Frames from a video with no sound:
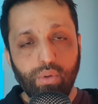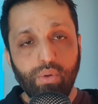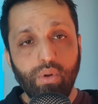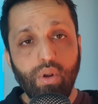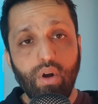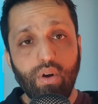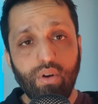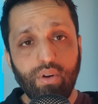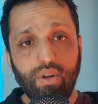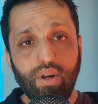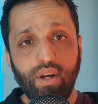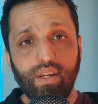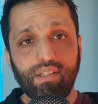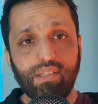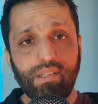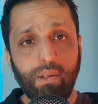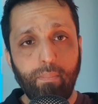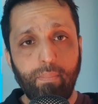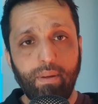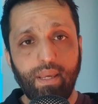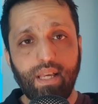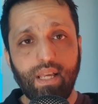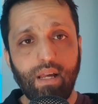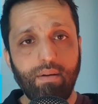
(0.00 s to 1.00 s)
not going to
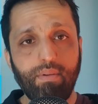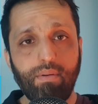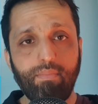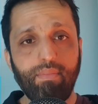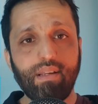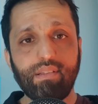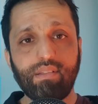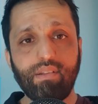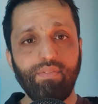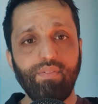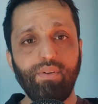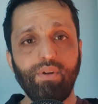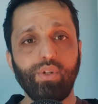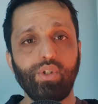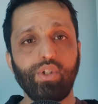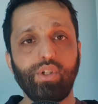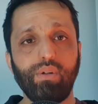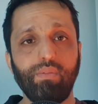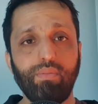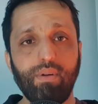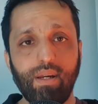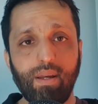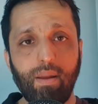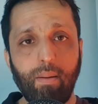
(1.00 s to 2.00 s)
become a massive
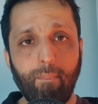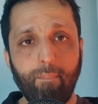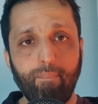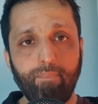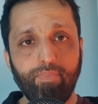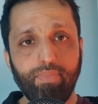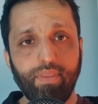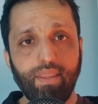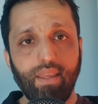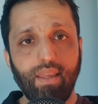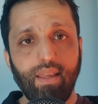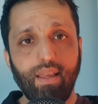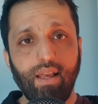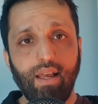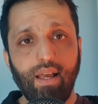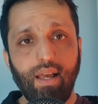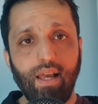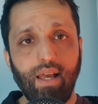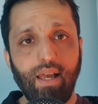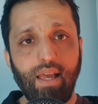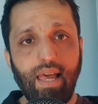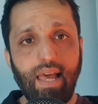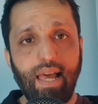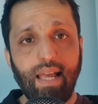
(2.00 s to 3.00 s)
YouTuber.
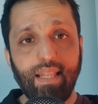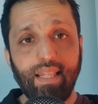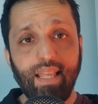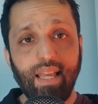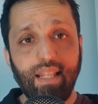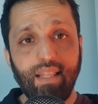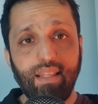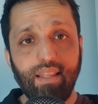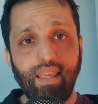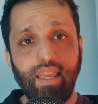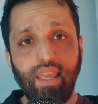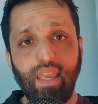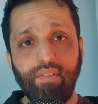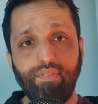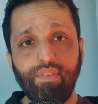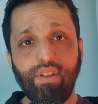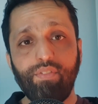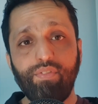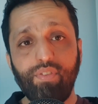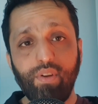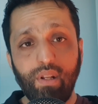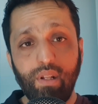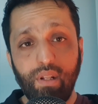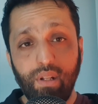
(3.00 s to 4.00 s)
Uh, and then even
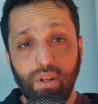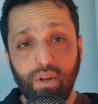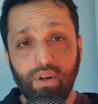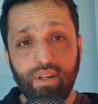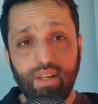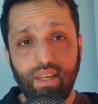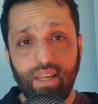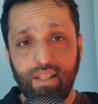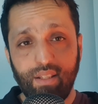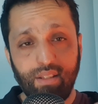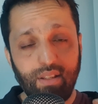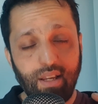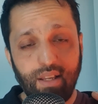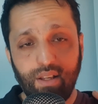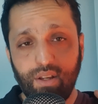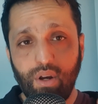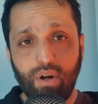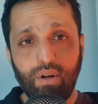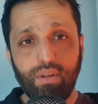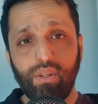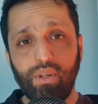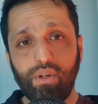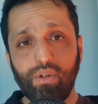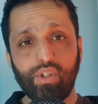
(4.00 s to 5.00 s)
if you look and, and go
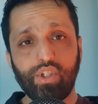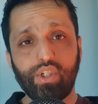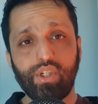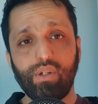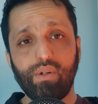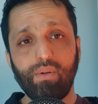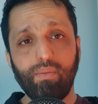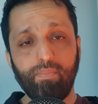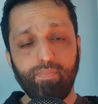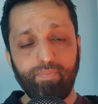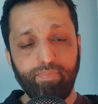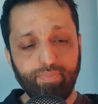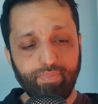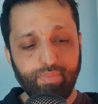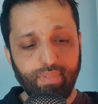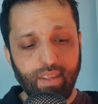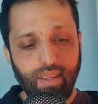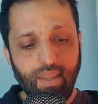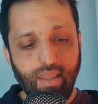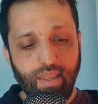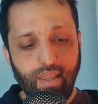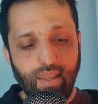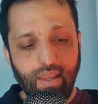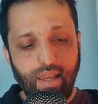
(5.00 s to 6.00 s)
on YouTube
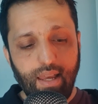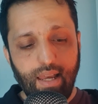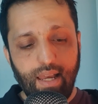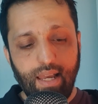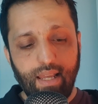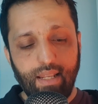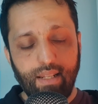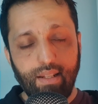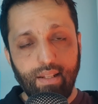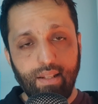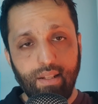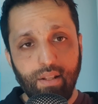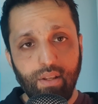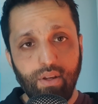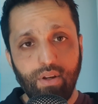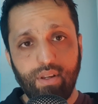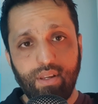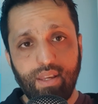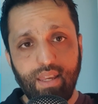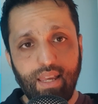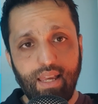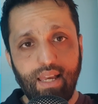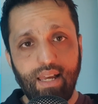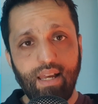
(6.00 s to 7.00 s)
and
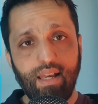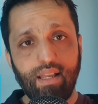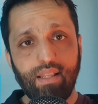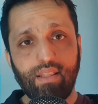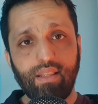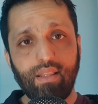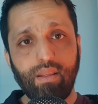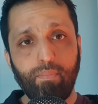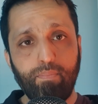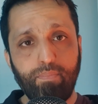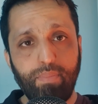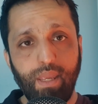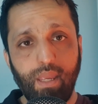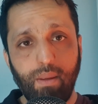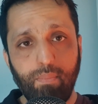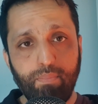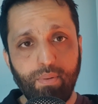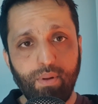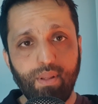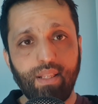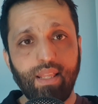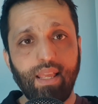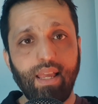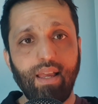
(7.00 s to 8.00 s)
look at the
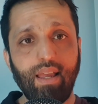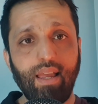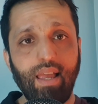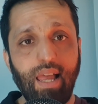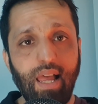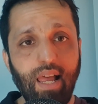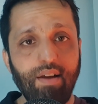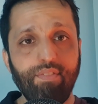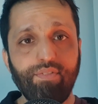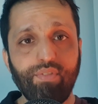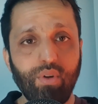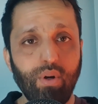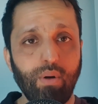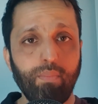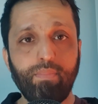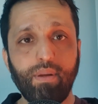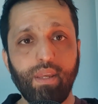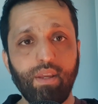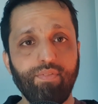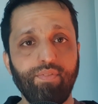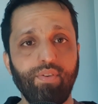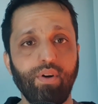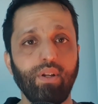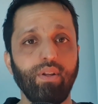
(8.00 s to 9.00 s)
people that have got
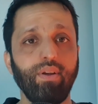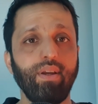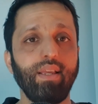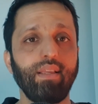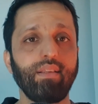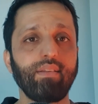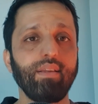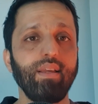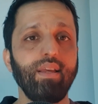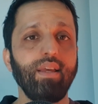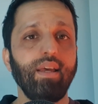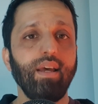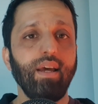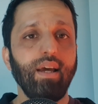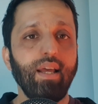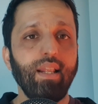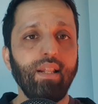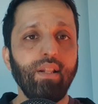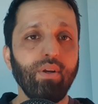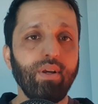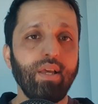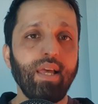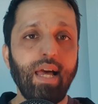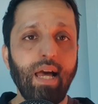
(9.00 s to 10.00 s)
big followings
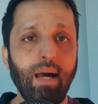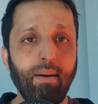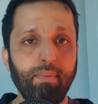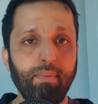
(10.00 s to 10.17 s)
and look at how